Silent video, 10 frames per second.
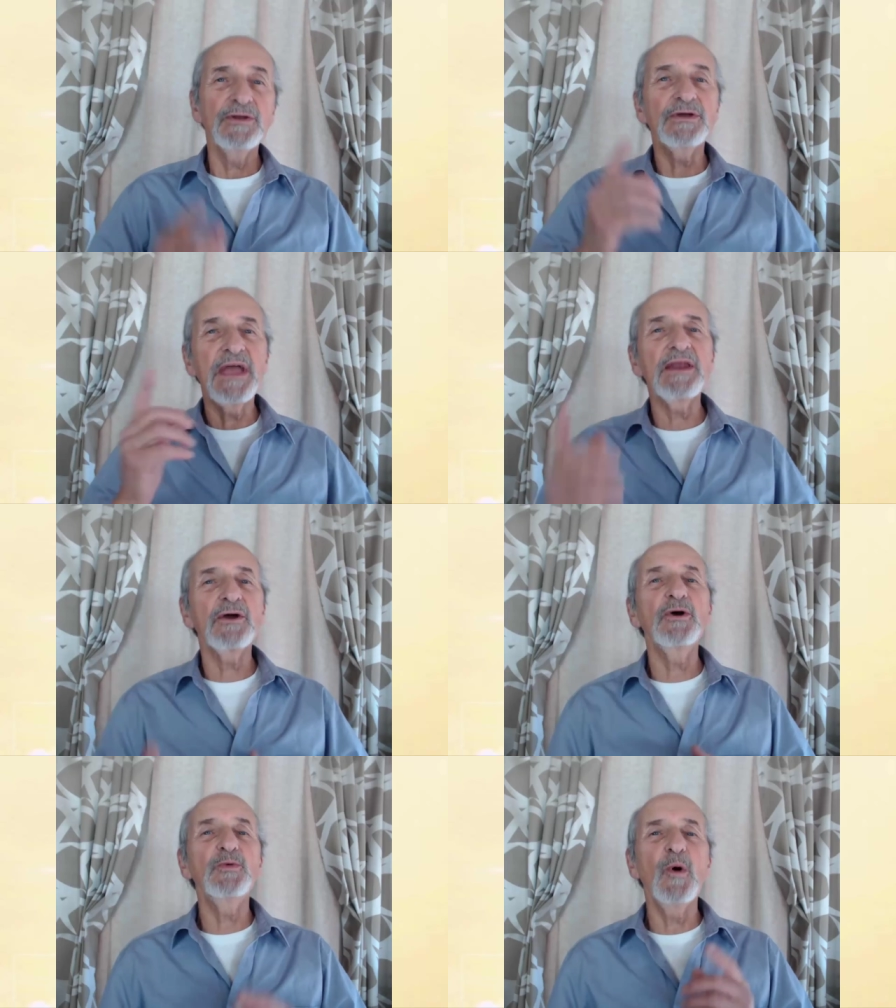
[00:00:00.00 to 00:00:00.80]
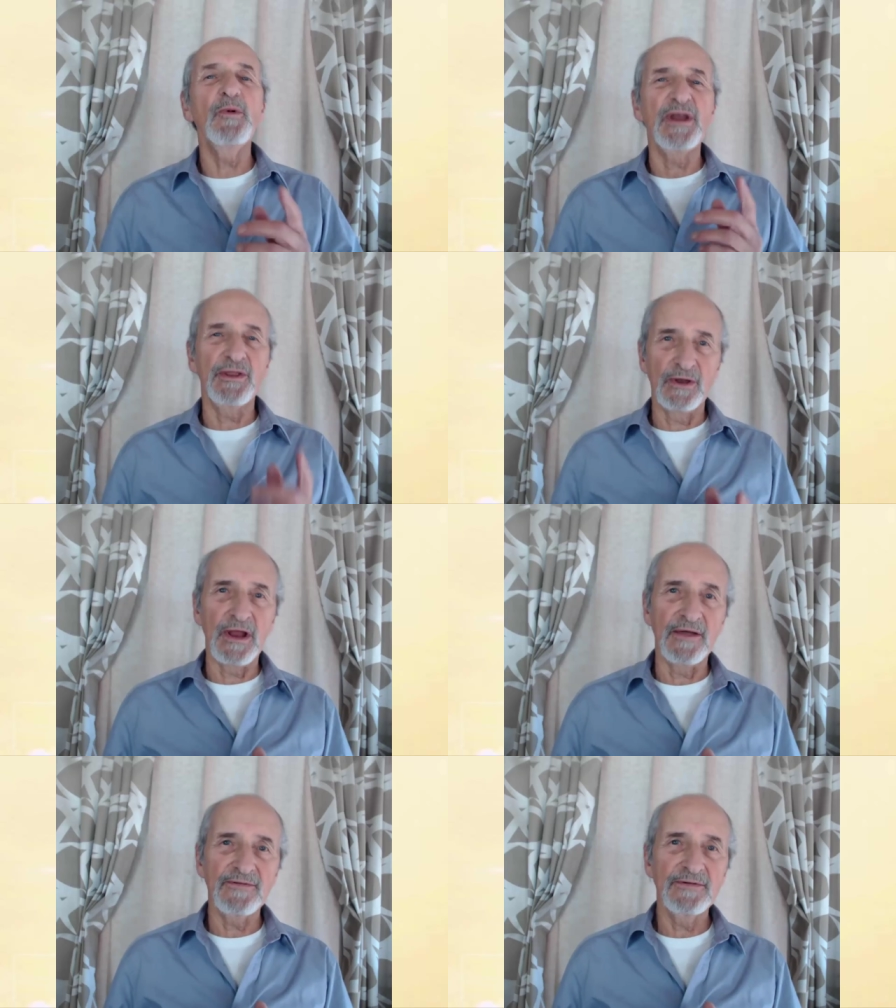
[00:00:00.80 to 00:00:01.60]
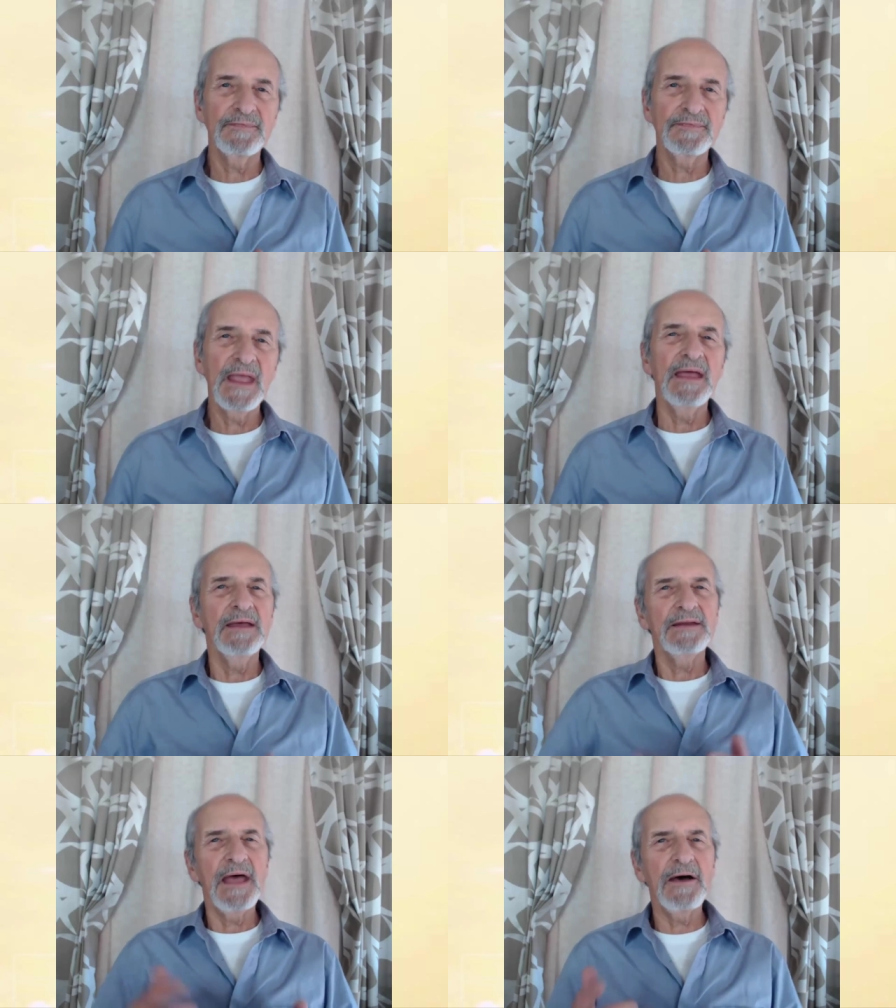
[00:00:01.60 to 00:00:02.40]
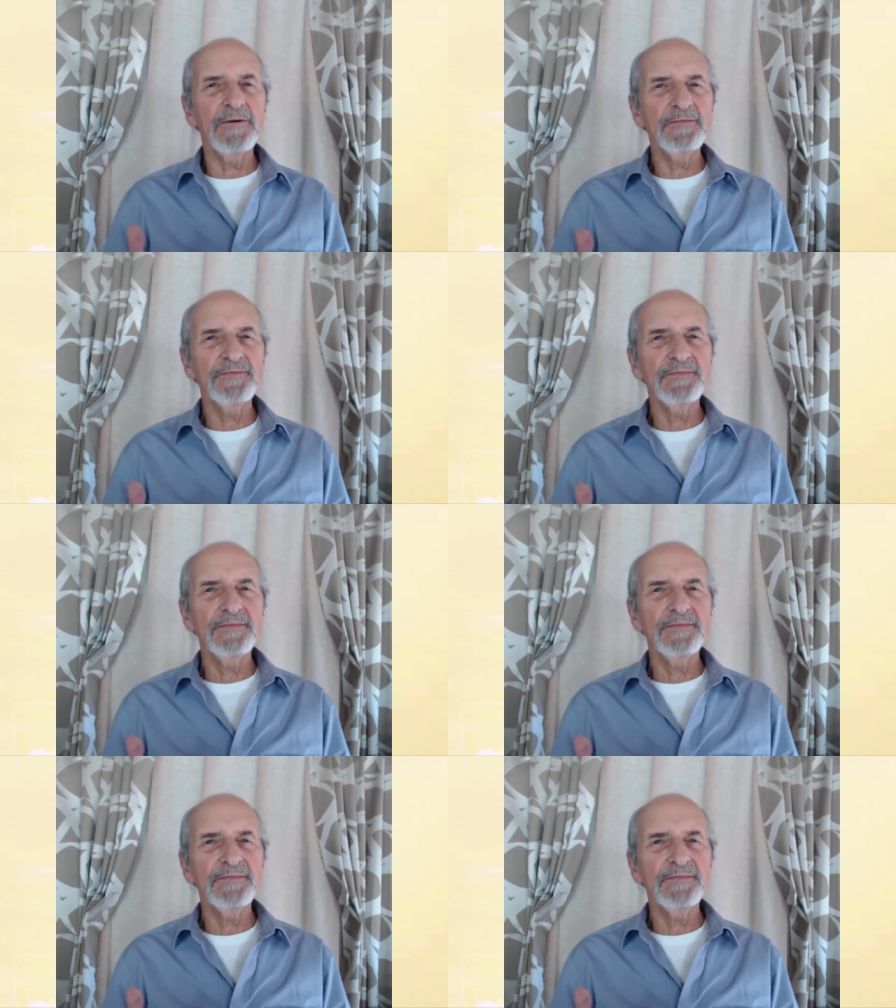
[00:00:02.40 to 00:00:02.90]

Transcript: to get a good woman in your life. Now,